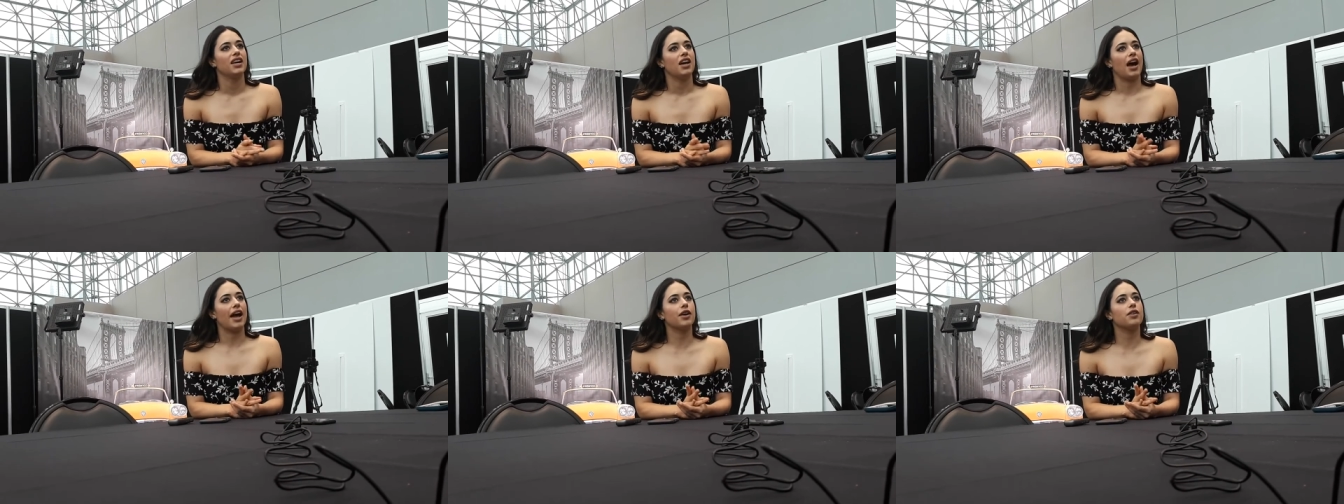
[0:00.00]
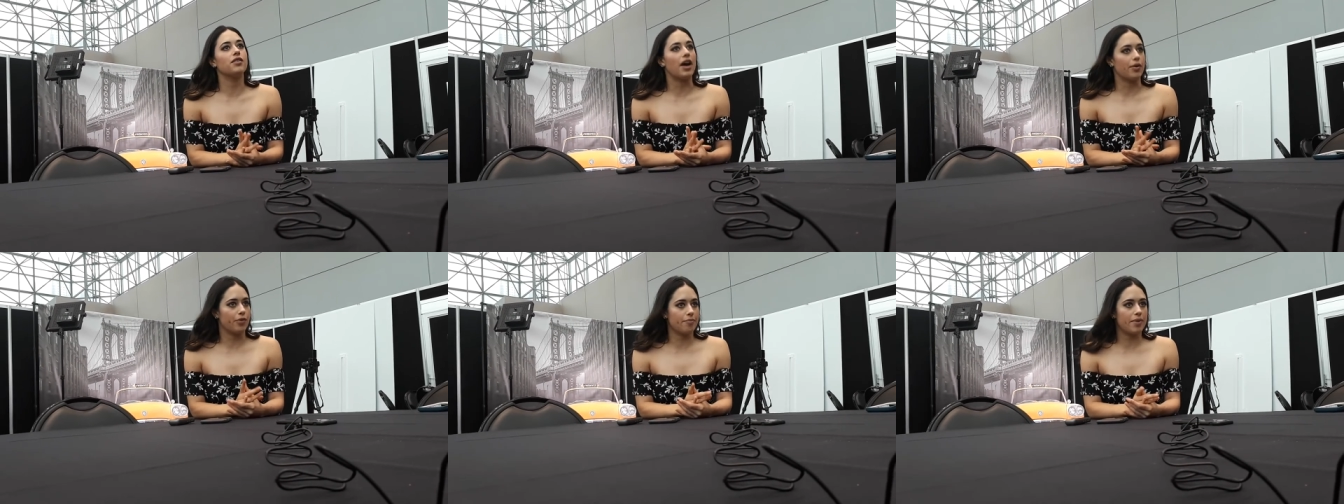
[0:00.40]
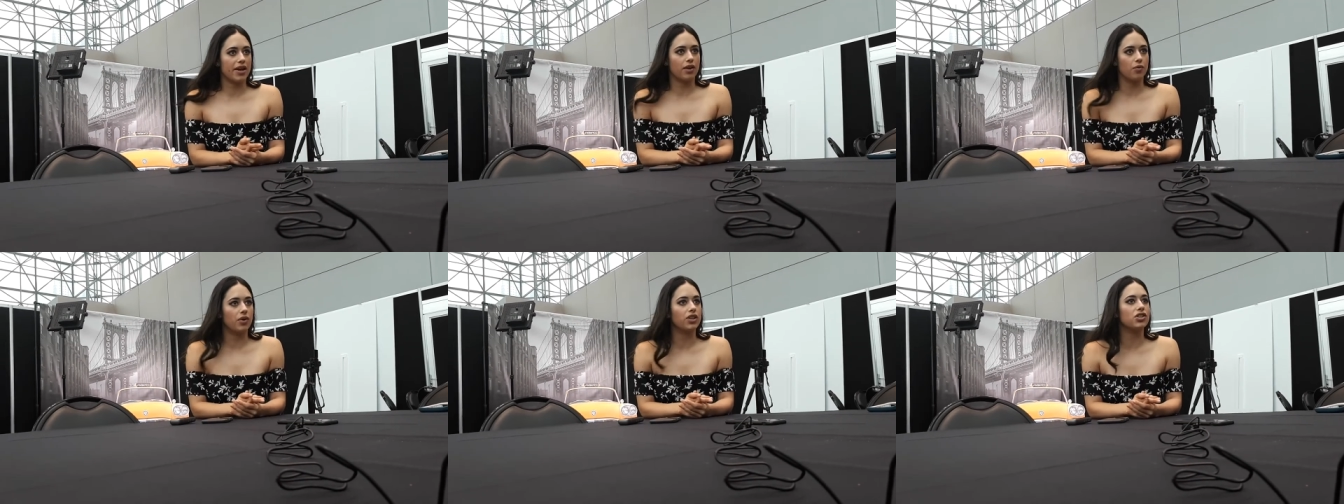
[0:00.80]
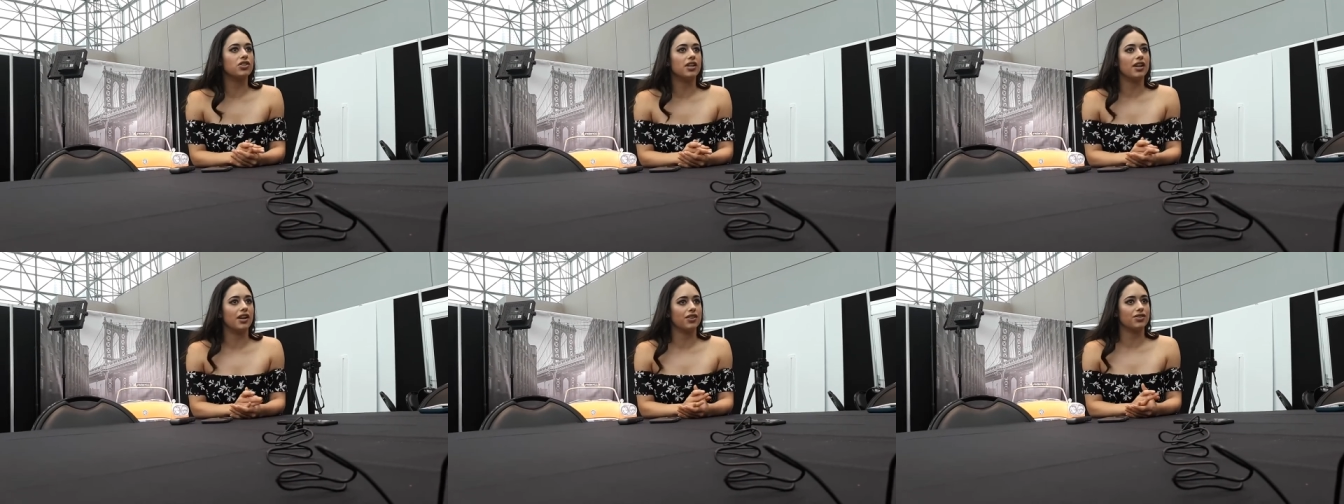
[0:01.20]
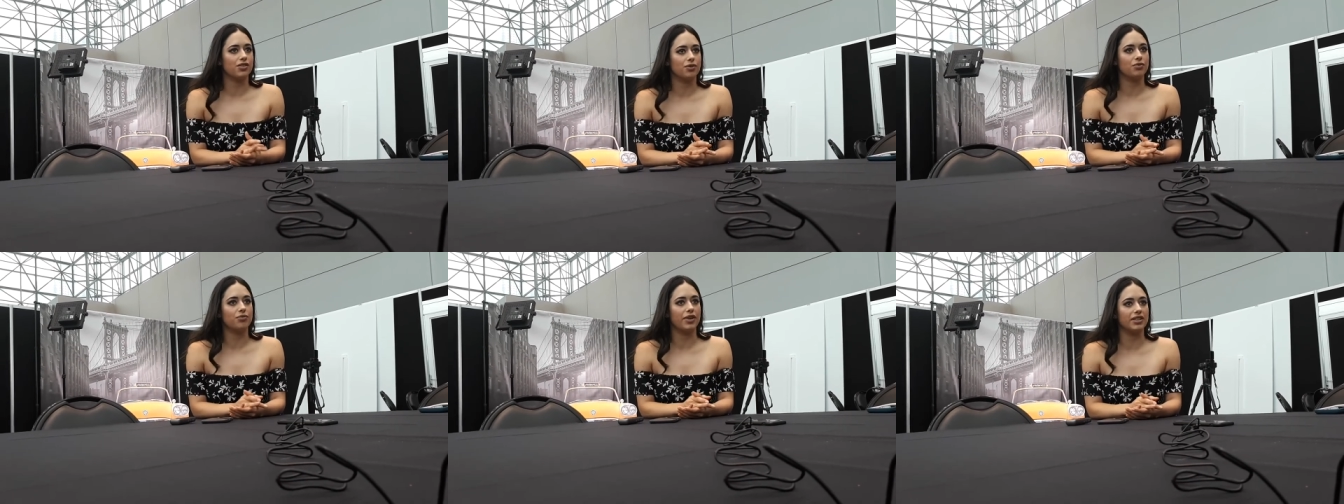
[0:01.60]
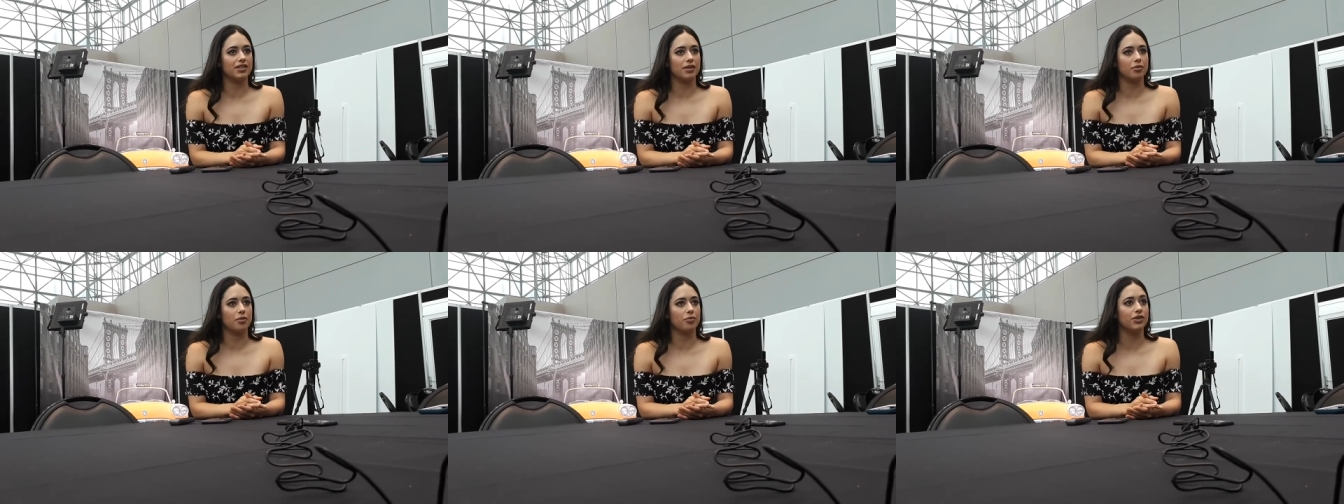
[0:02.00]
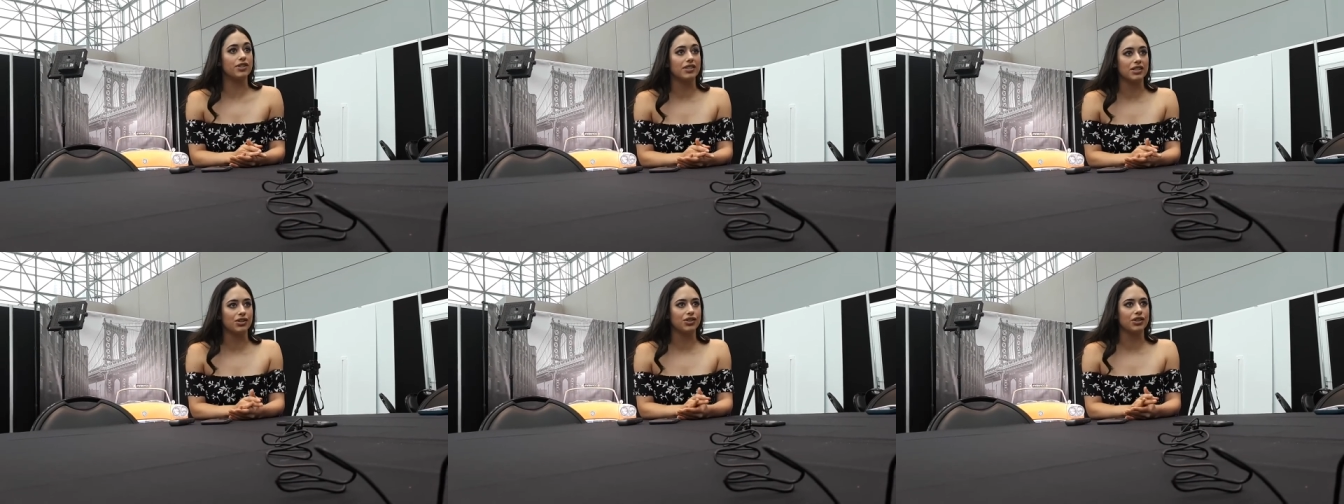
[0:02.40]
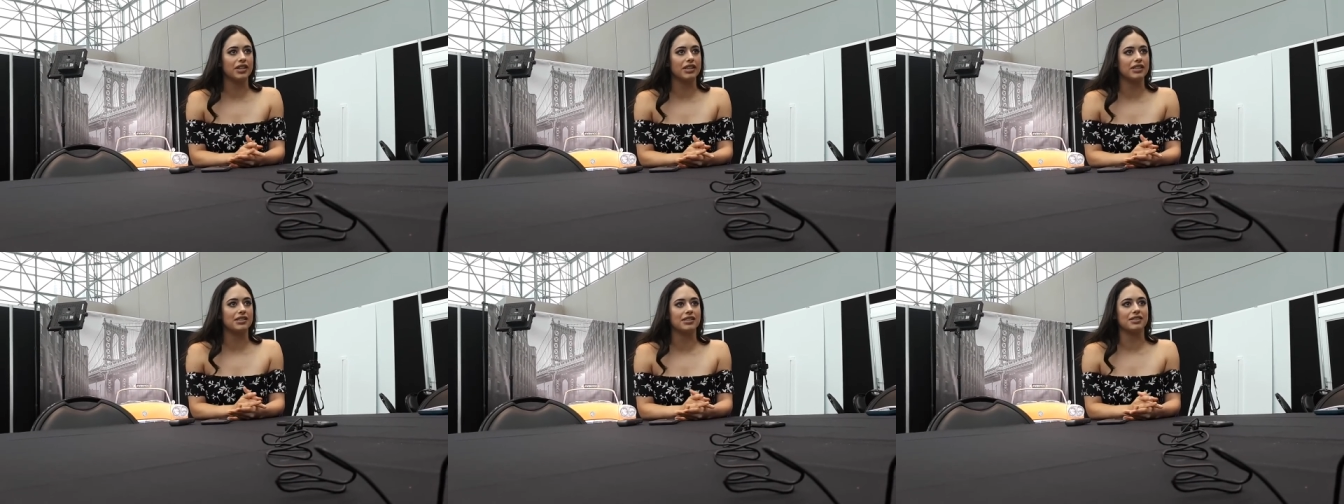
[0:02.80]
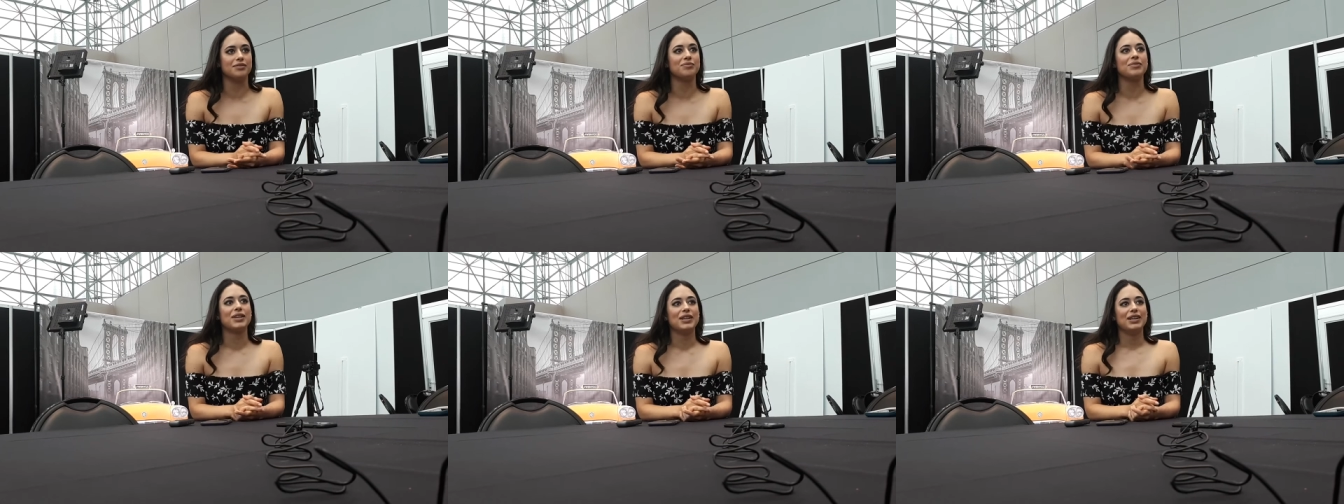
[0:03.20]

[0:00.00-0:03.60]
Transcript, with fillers: I went back and watched it. I also read some of the book series, and